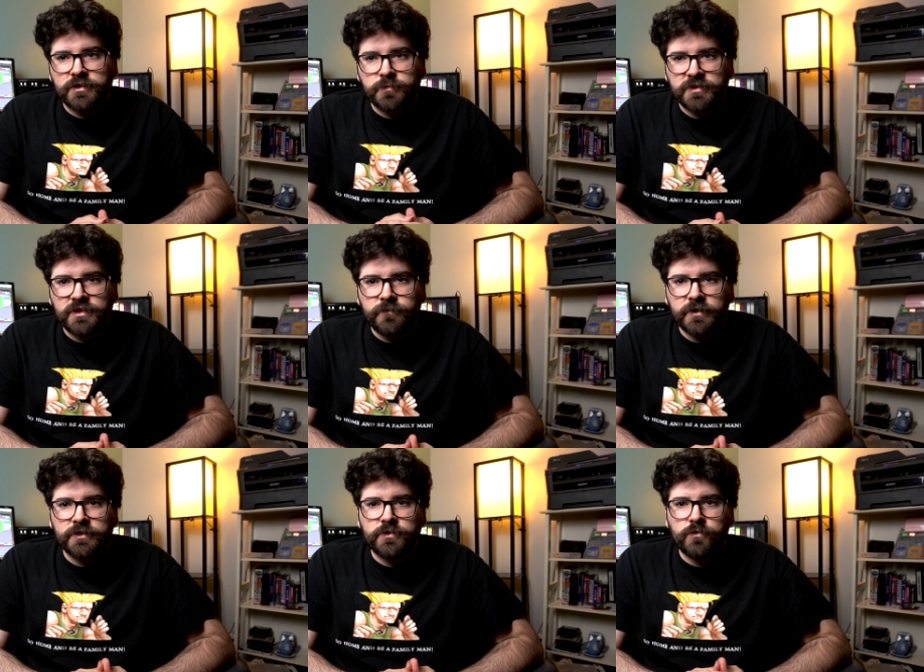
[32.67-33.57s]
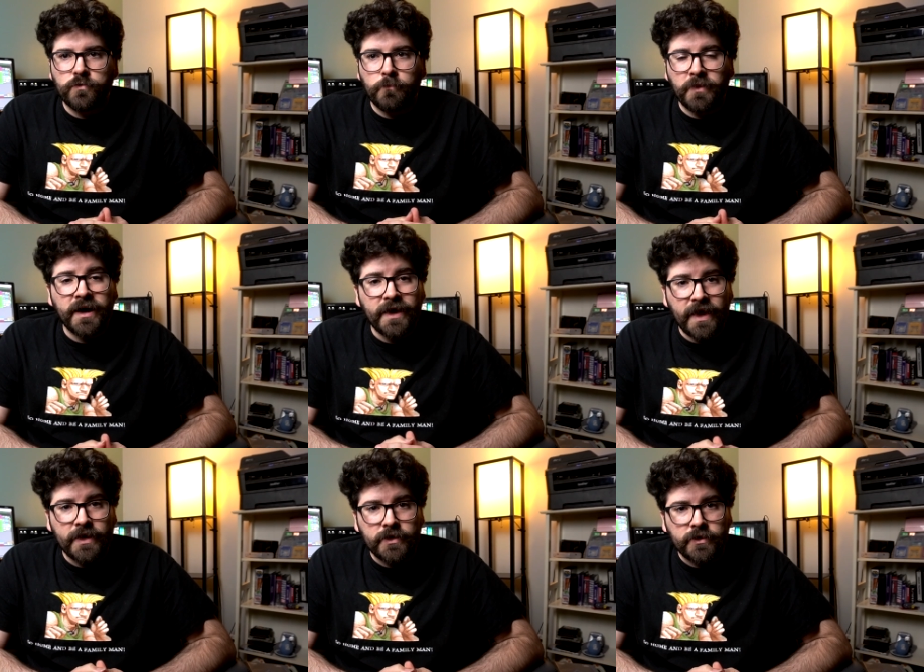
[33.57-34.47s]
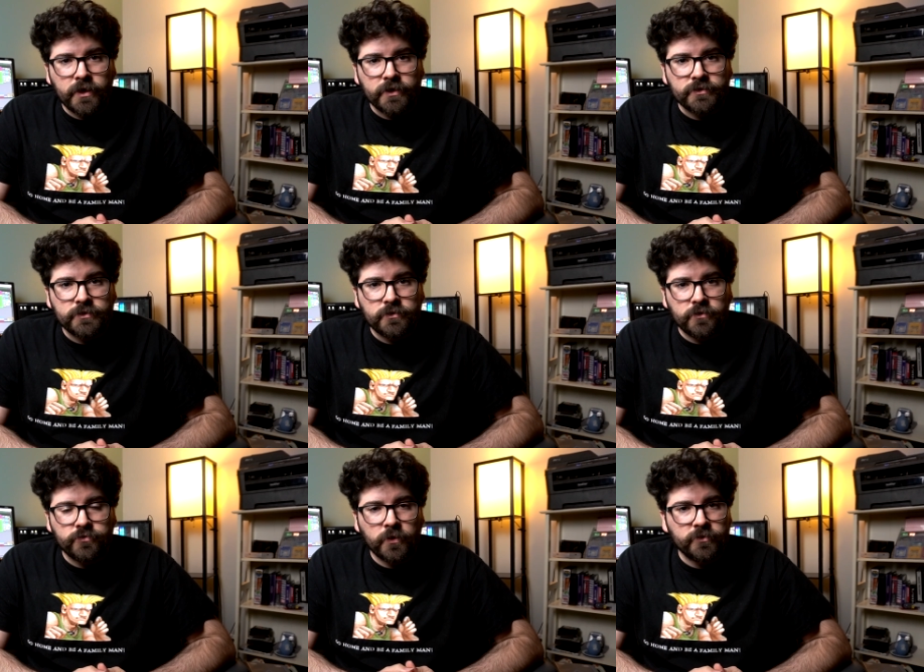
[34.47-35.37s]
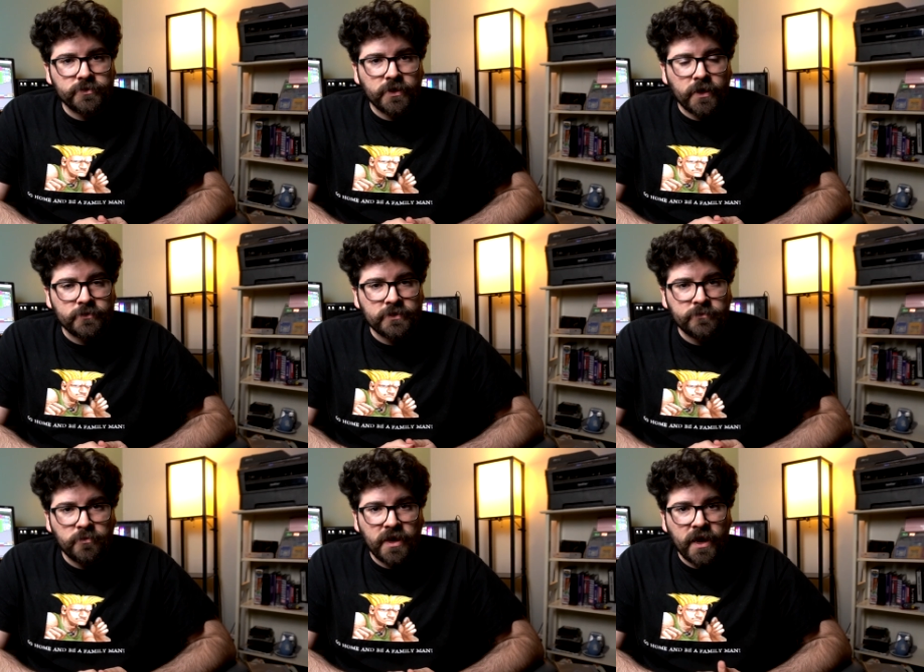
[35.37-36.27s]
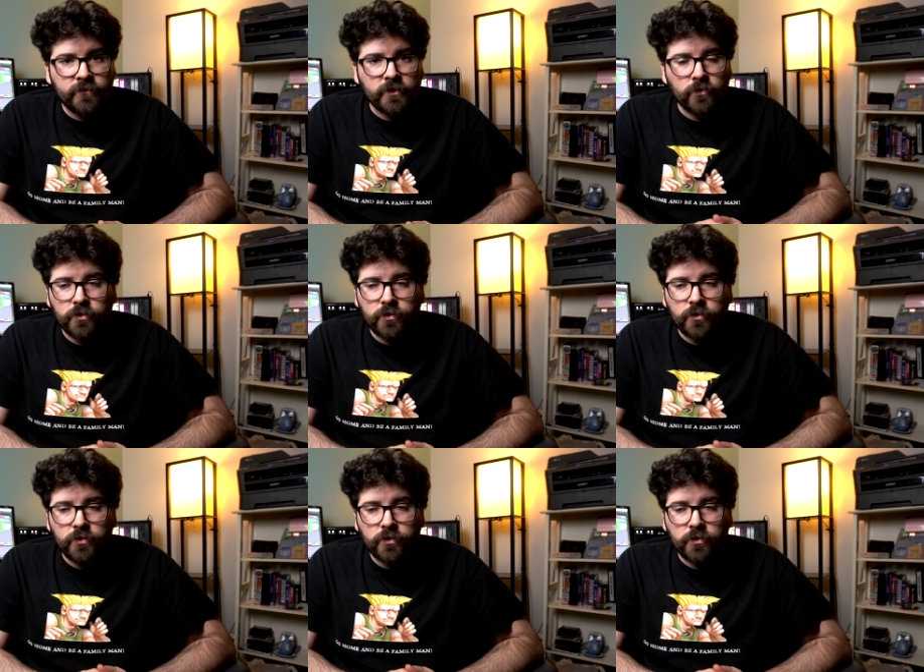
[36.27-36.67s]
is specific to my AES, the troubles that I seem to be having.